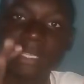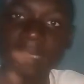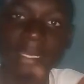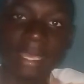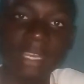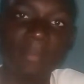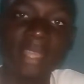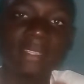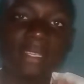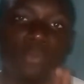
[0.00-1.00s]
So these are the
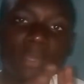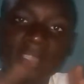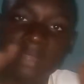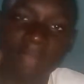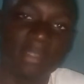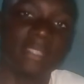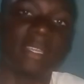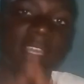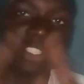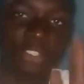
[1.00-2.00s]
elements in which graphic
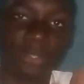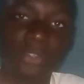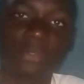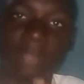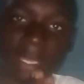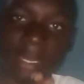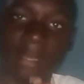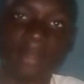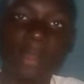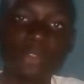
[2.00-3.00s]
designer use
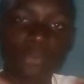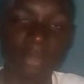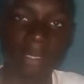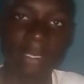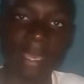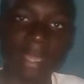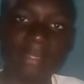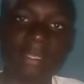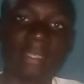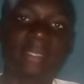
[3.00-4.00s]
together to
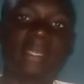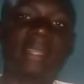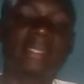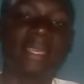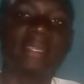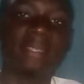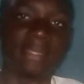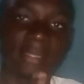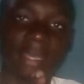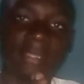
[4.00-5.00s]
get a
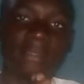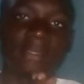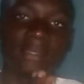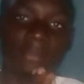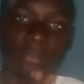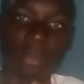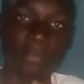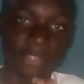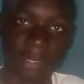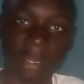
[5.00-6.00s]
certain design
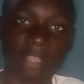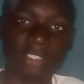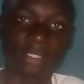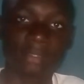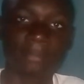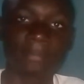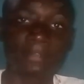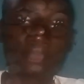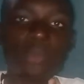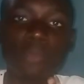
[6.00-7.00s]
from scratch.
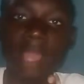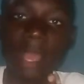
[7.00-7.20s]
We